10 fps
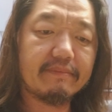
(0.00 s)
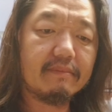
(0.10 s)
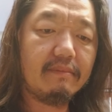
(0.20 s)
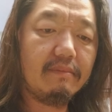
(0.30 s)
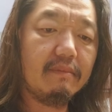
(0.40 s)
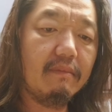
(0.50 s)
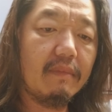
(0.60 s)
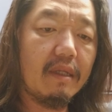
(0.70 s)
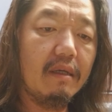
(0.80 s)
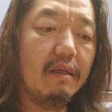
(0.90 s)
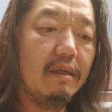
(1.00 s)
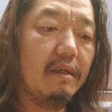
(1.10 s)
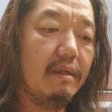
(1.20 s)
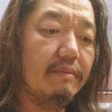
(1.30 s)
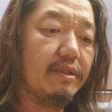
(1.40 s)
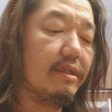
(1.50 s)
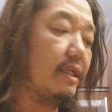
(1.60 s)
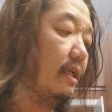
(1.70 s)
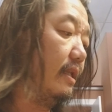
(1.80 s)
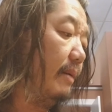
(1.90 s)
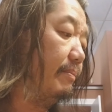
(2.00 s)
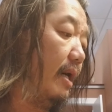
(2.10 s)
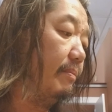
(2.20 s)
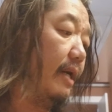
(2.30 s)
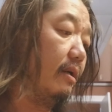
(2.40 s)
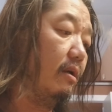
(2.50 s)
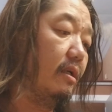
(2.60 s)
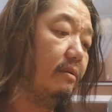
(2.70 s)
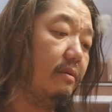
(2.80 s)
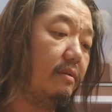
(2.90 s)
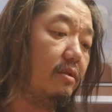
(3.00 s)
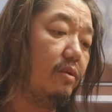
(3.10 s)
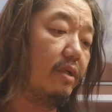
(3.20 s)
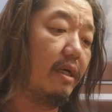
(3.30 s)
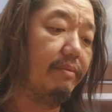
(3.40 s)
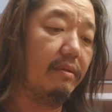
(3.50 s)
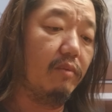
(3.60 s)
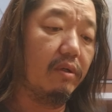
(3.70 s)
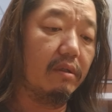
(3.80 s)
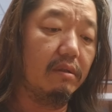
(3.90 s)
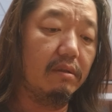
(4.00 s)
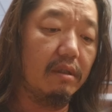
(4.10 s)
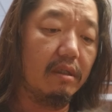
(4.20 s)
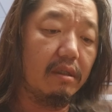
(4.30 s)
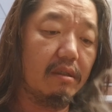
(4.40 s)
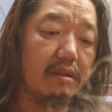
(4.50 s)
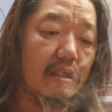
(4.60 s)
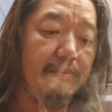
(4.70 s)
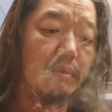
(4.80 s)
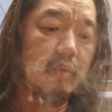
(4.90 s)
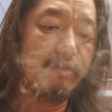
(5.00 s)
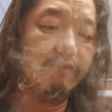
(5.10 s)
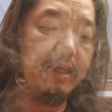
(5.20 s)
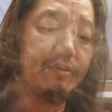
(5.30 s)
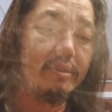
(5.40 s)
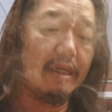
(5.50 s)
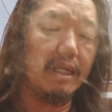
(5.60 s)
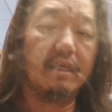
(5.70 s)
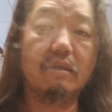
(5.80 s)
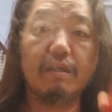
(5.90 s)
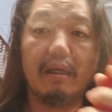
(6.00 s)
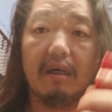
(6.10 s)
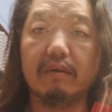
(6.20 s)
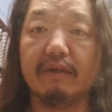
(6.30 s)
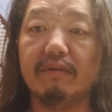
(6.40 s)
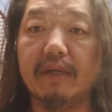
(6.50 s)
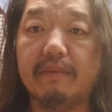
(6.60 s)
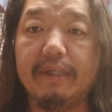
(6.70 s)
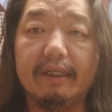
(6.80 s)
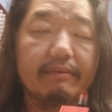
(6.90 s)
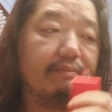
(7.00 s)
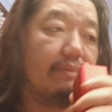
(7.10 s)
I'm just gonna get that pop back on, do a couple of more a couple quick vapes and I'll give you my opinion.